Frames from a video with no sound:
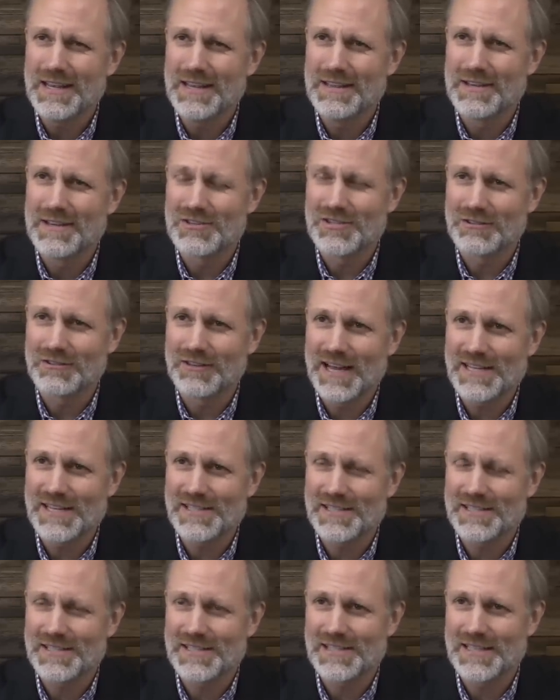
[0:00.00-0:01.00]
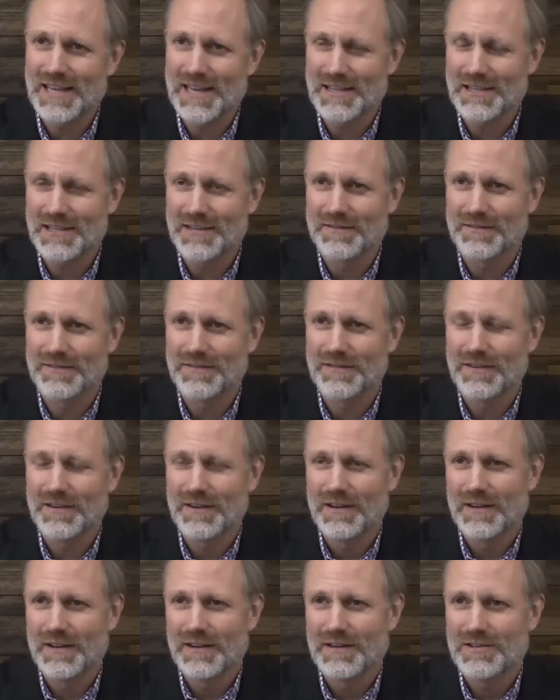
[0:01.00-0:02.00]
there's less incentive
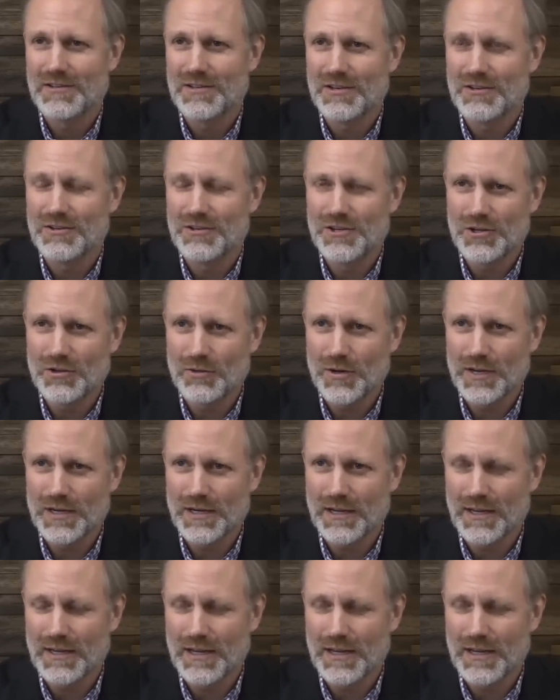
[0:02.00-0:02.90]
to do it